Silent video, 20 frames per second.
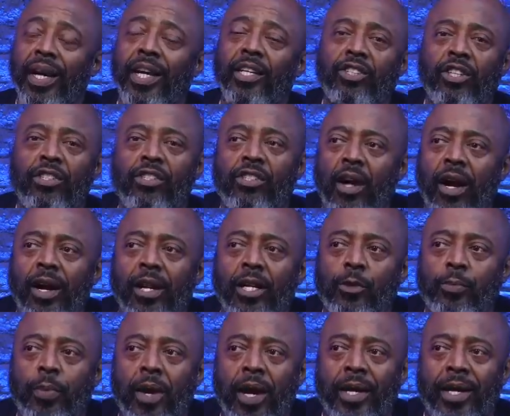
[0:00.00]
she started
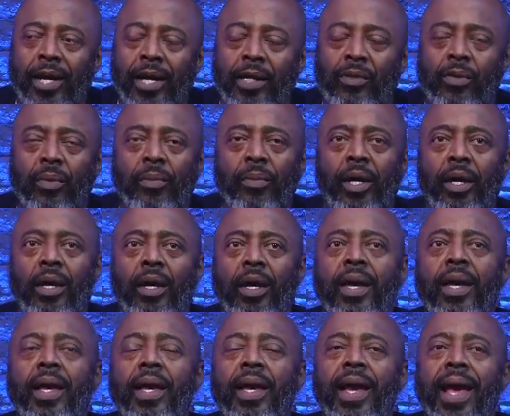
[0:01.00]
this podcast with me.
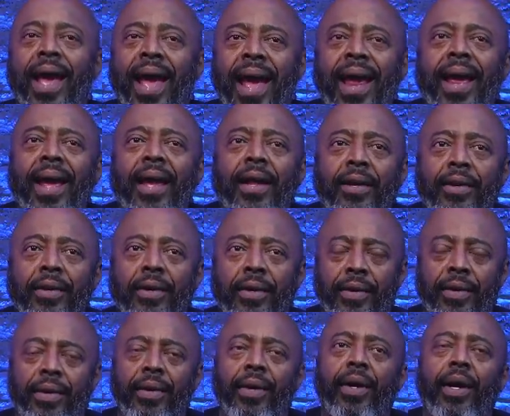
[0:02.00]
And
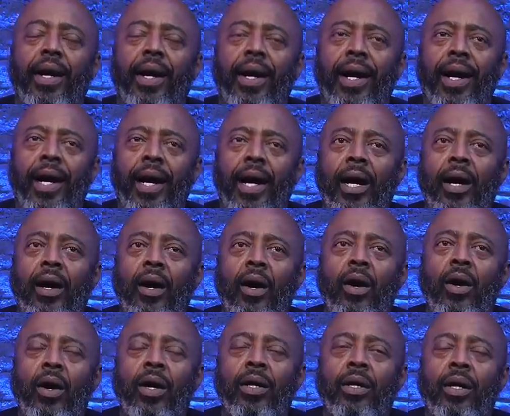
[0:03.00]

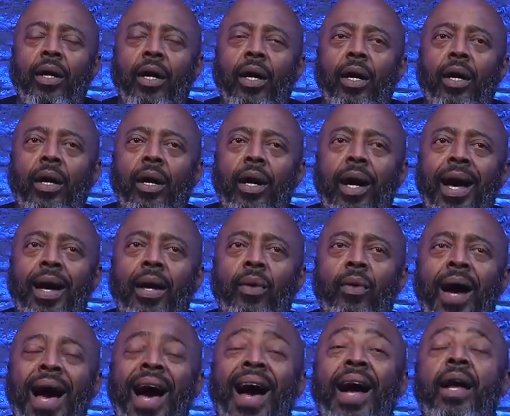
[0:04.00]

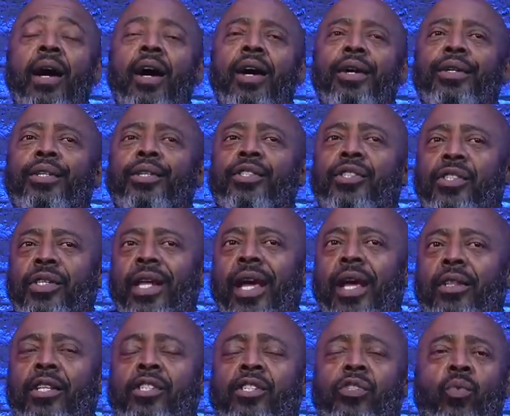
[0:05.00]
I
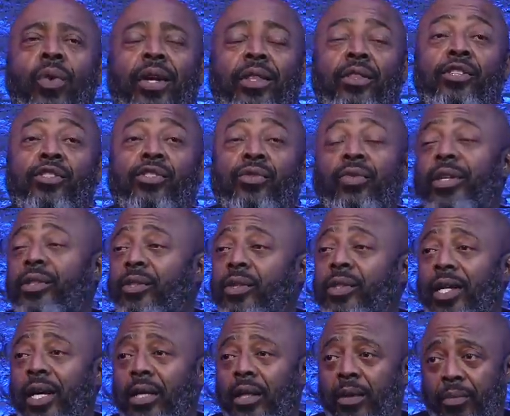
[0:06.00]
understand. This is what the streets are
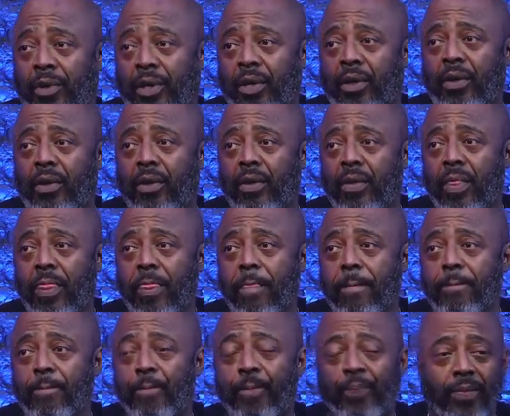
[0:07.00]
telling me.
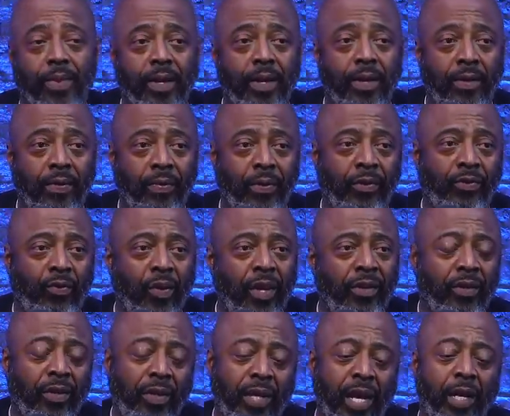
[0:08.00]
The
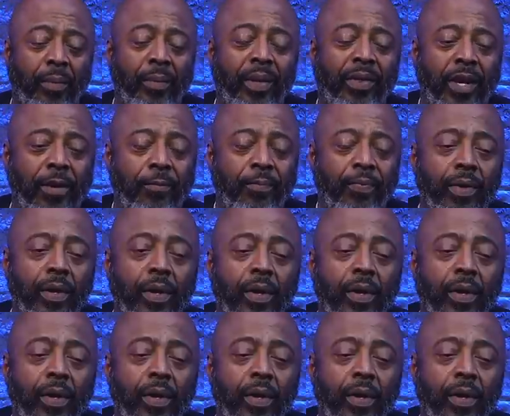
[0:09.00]
streets are telling me that